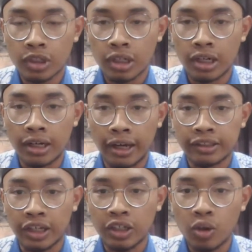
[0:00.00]
And
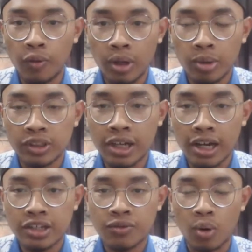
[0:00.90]
thank you very much,
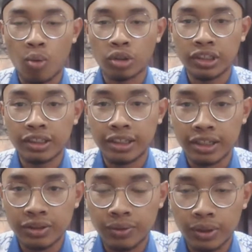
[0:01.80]
guys, for watching
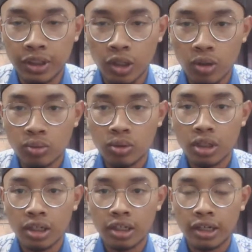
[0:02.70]
this video.
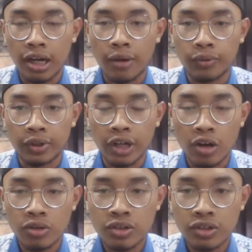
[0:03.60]
I'm
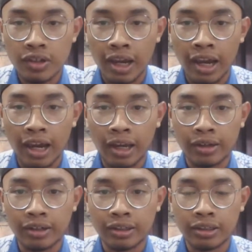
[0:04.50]
Firdaus
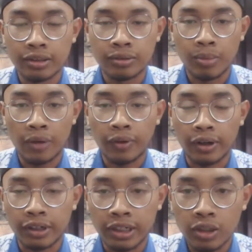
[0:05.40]
and my
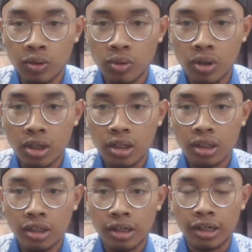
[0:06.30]
friend Ryu.
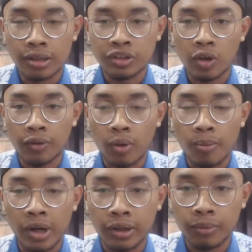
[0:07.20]
Sorry for
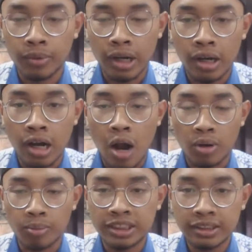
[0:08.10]

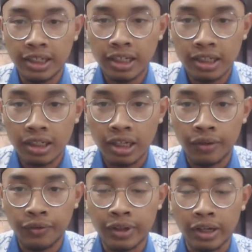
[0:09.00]
our mistake
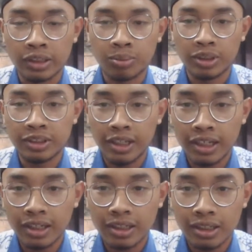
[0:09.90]
if there is
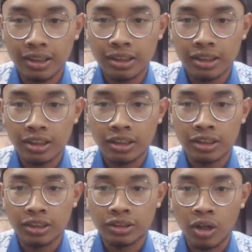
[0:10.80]
mistake.
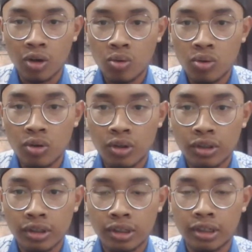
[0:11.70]
So,
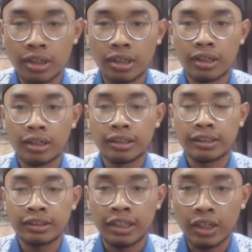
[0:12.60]

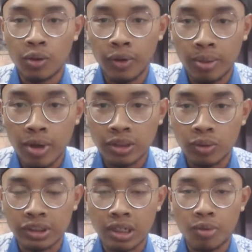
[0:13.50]
thank you very much.
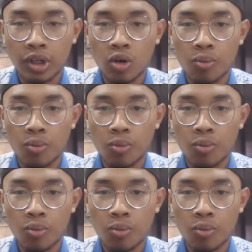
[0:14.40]
Wassalamualaikum